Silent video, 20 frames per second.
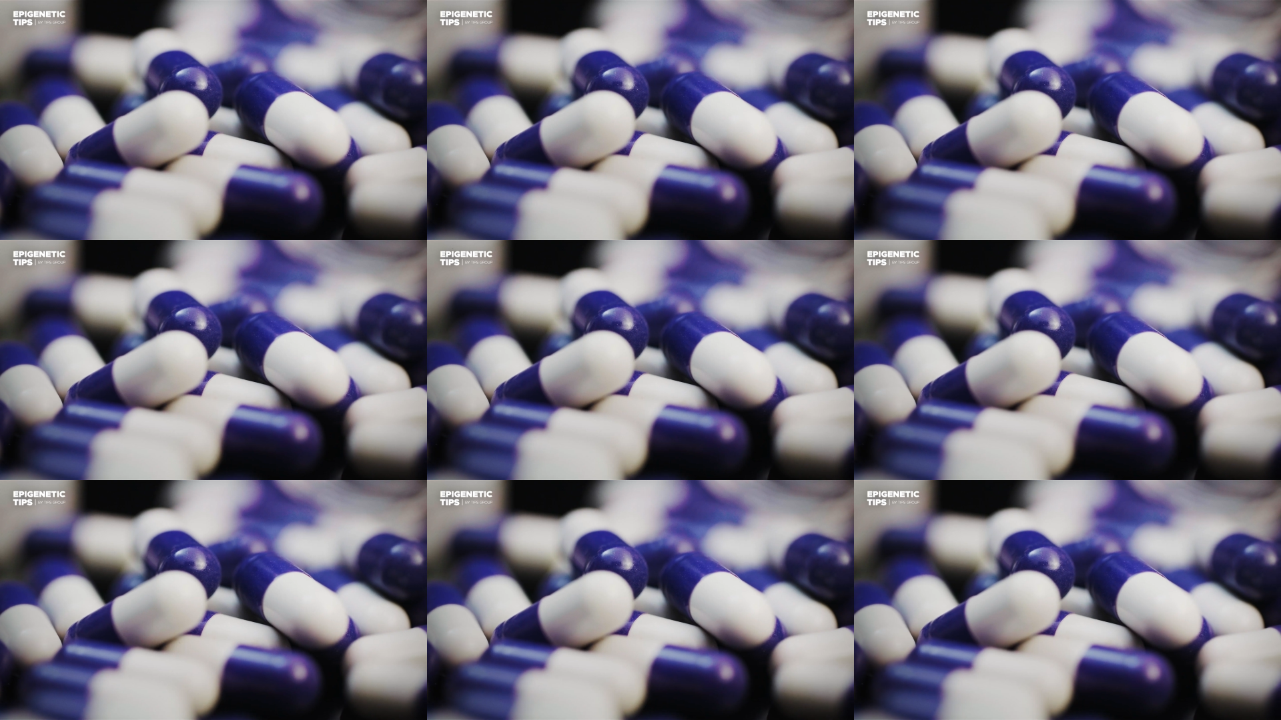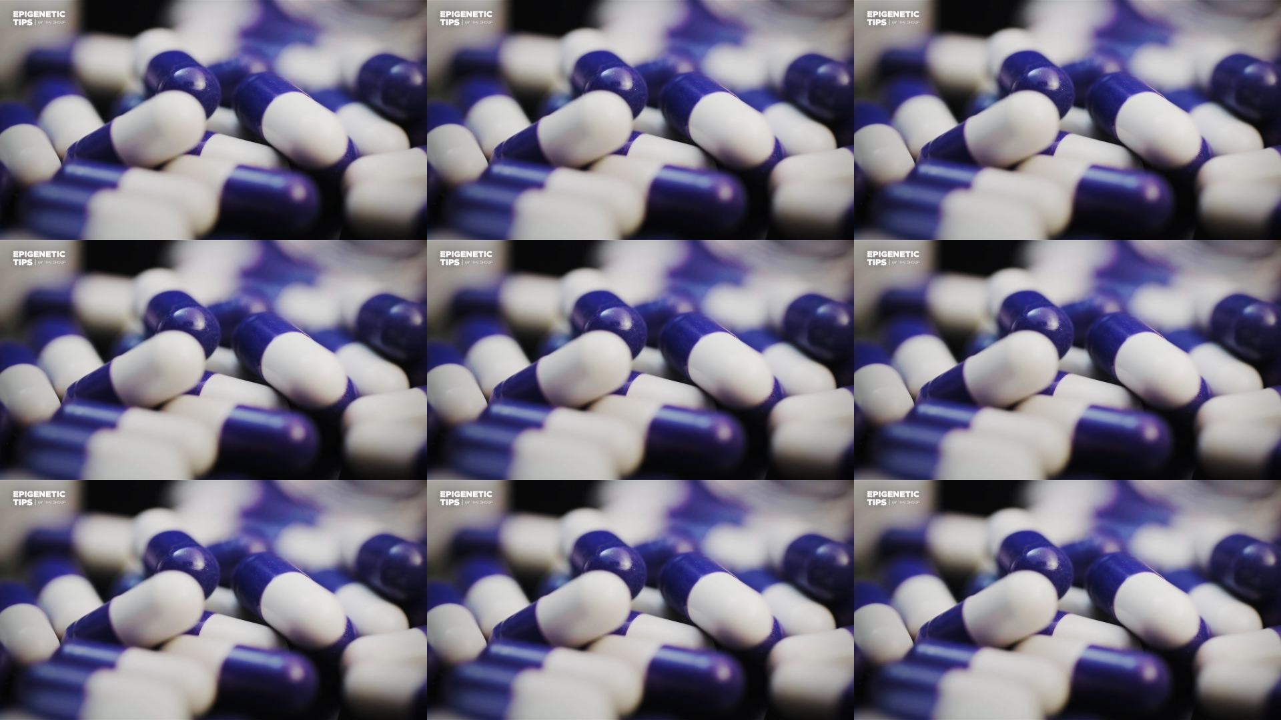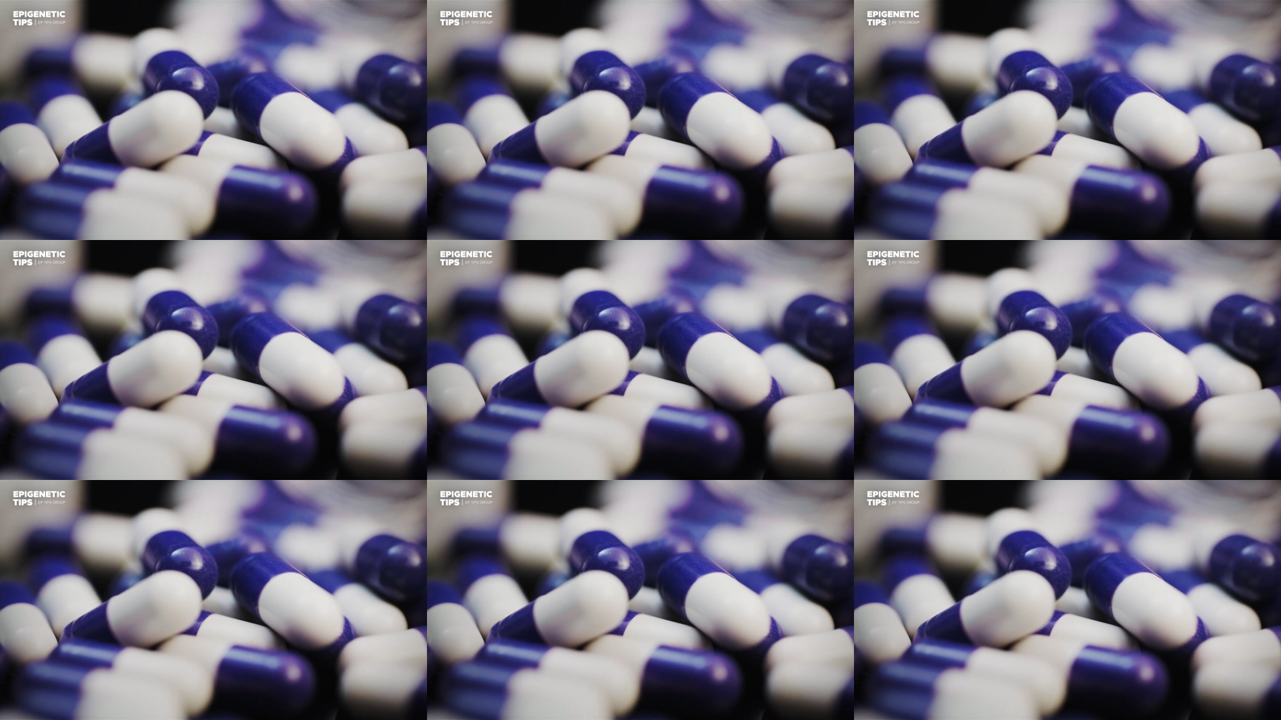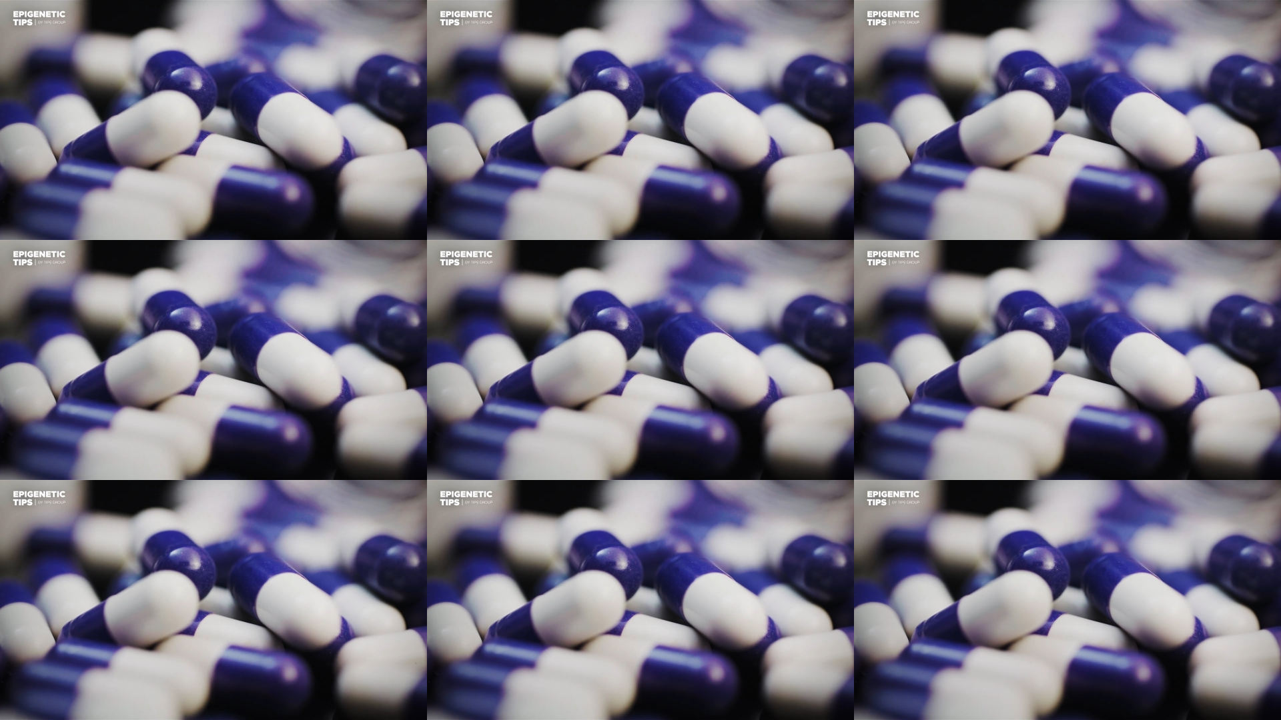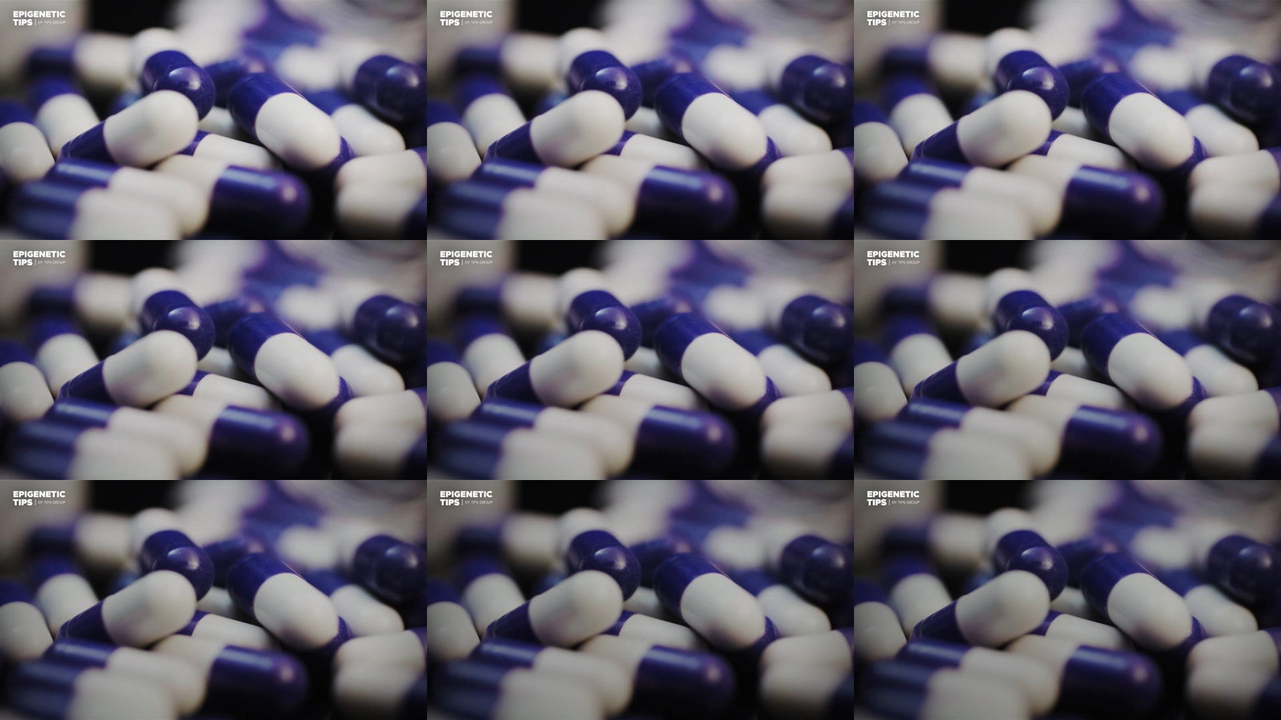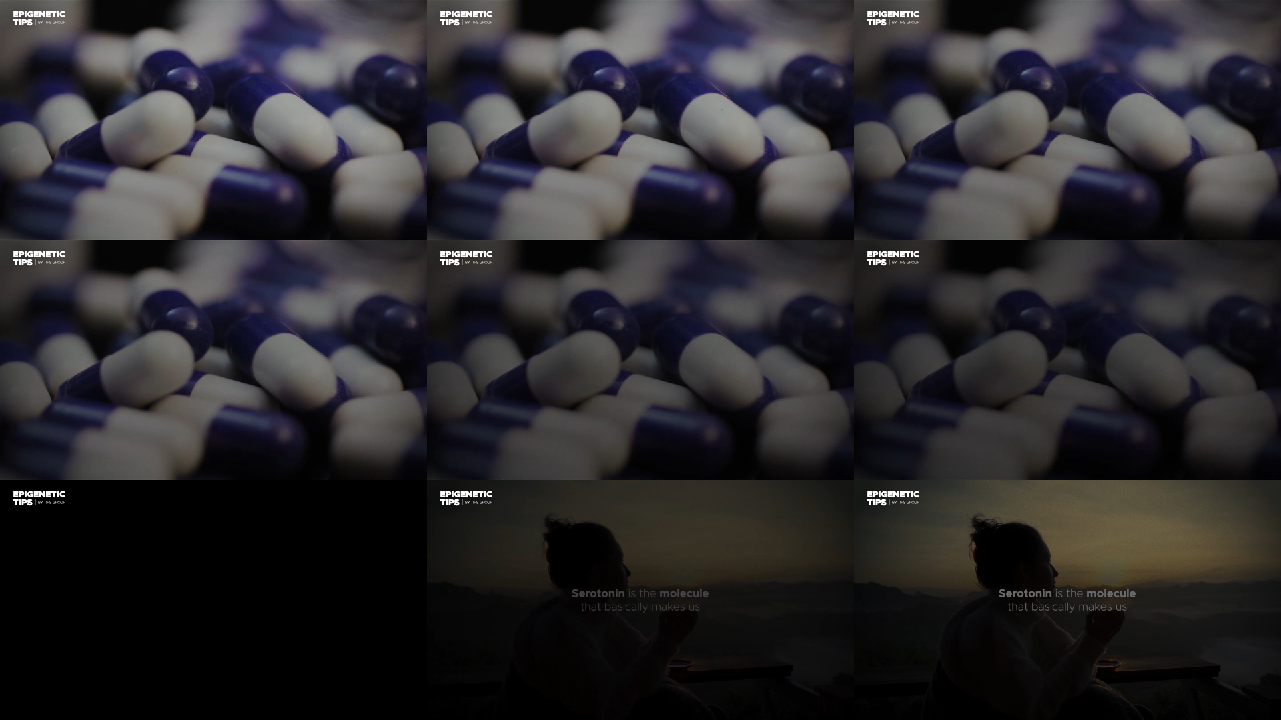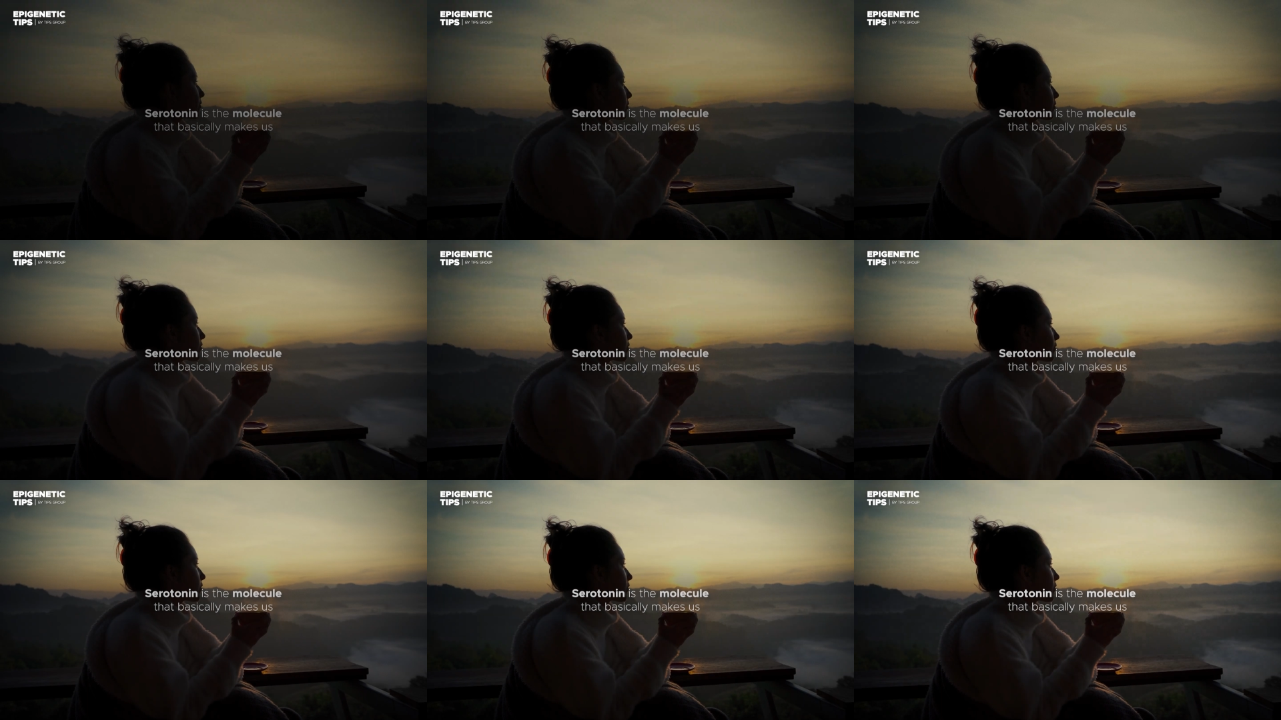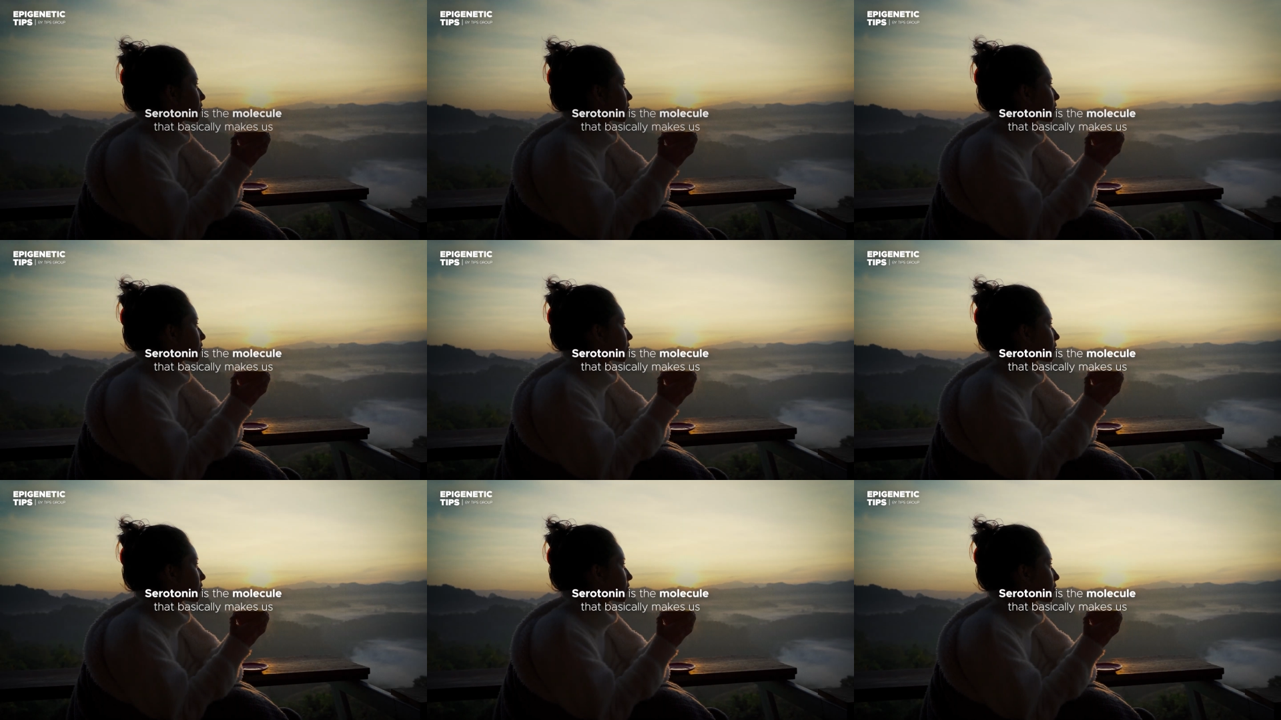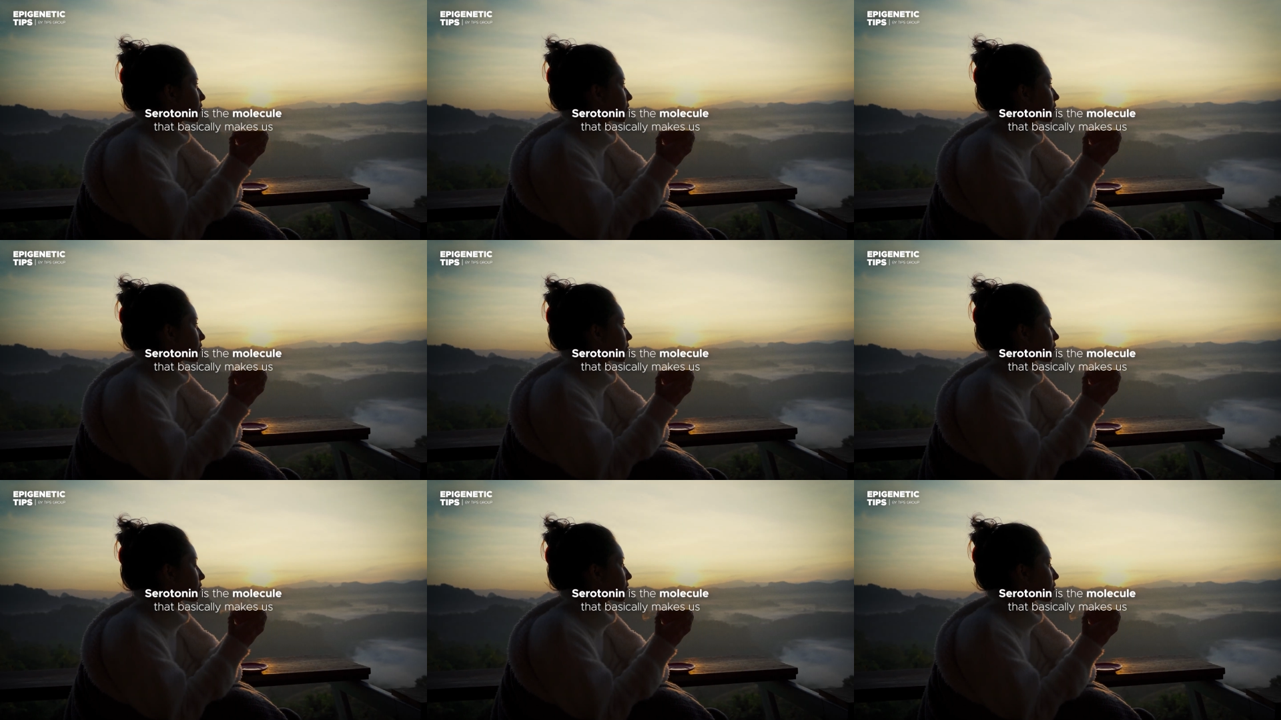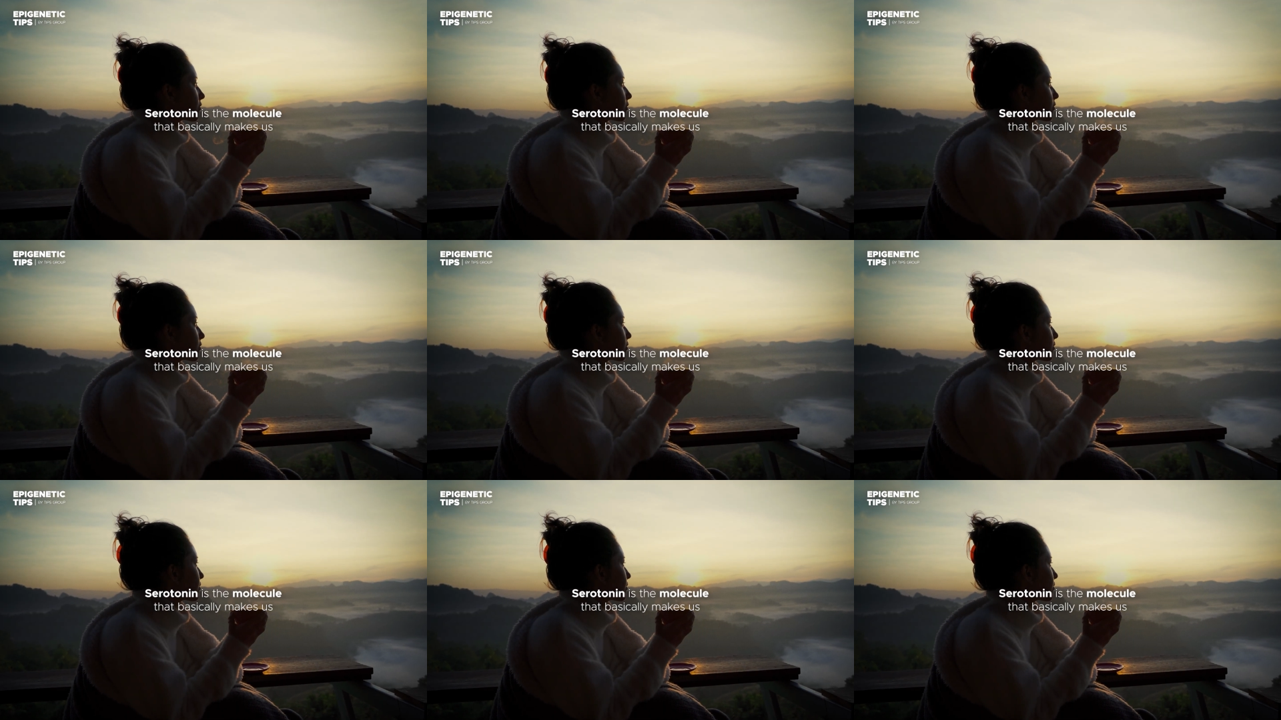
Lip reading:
Nobody's mouth can be seen.